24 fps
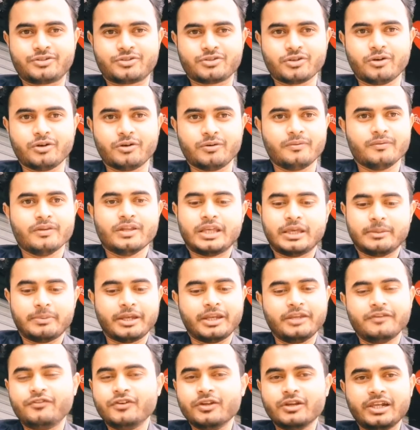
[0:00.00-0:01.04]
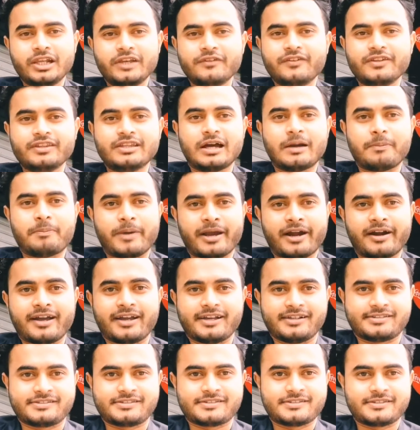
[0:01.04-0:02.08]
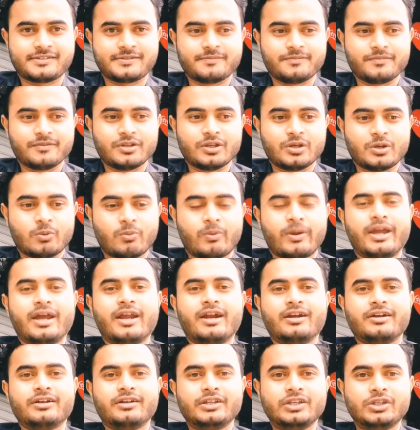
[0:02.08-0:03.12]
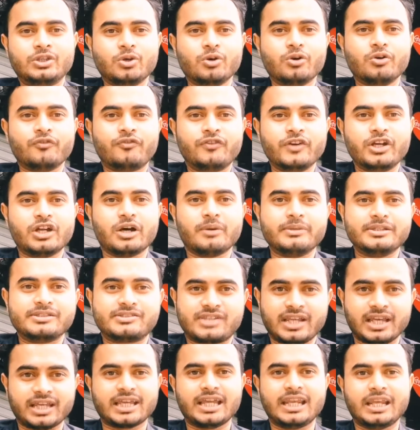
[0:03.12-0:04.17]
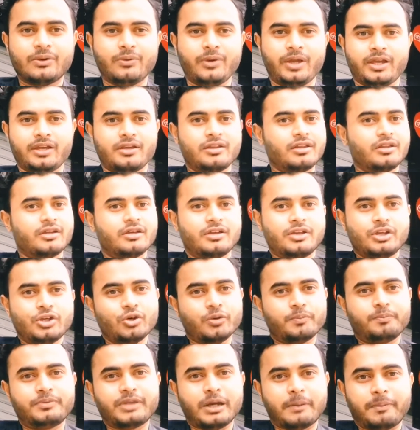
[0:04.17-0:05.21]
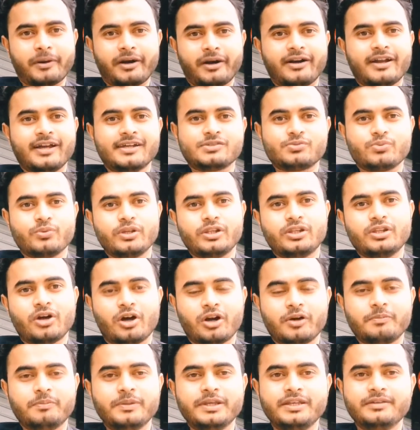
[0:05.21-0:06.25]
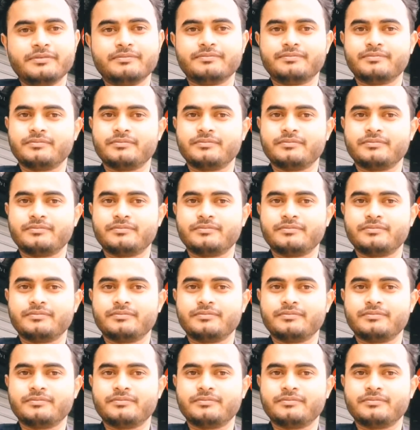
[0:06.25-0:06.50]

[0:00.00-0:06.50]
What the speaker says: So even if you live in the paradise where your freedom is taken away, the paradise will not be